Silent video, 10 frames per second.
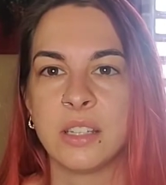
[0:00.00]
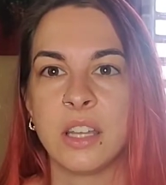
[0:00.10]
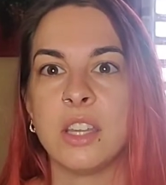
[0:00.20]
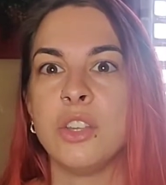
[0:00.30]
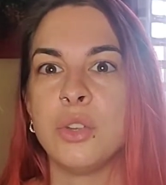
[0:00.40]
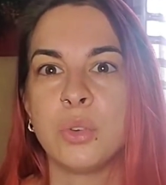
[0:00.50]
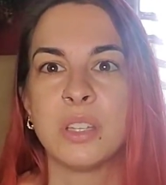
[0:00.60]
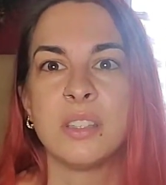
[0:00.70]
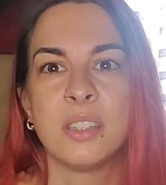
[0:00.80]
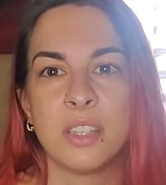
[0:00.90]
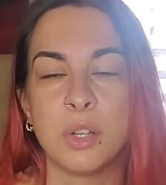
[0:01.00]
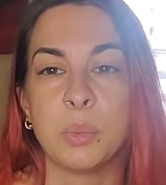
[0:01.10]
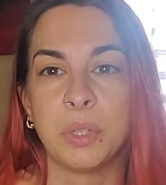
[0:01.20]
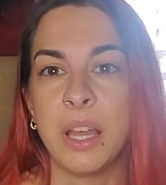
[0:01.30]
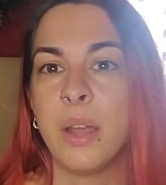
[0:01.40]
Like, you can still
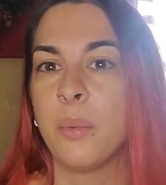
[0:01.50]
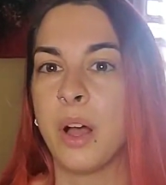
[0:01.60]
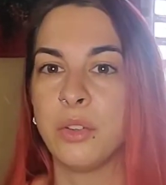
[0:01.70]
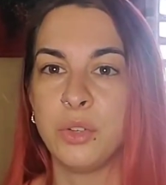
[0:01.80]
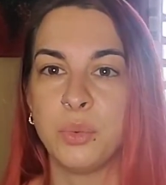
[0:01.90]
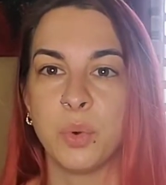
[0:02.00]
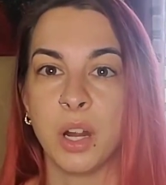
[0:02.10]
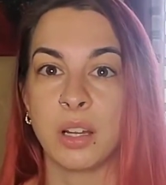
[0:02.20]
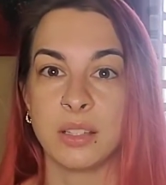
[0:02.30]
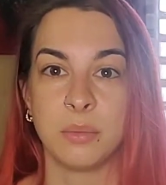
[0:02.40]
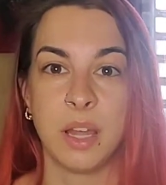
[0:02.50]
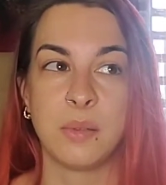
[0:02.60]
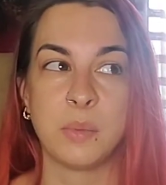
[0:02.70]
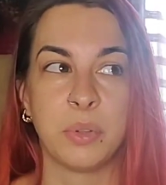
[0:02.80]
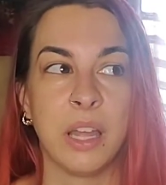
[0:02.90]
play while you work.
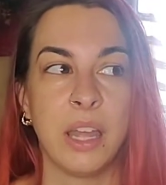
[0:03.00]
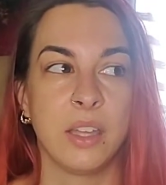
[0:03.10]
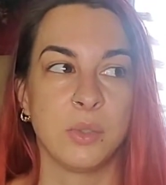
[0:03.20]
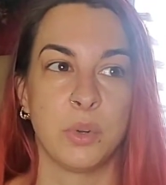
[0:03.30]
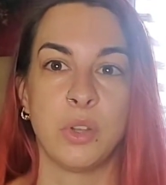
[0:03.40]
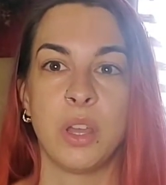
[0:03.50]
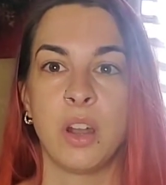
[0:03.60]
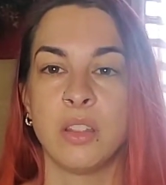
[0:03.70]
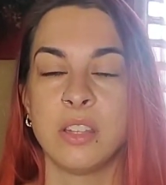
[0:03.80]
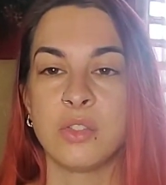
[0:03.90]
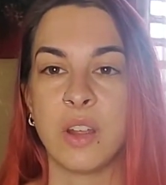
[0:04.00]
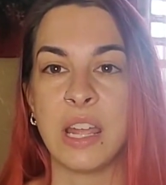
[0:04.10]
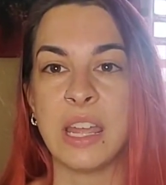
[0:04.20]
Sometimes playing is where you get all these great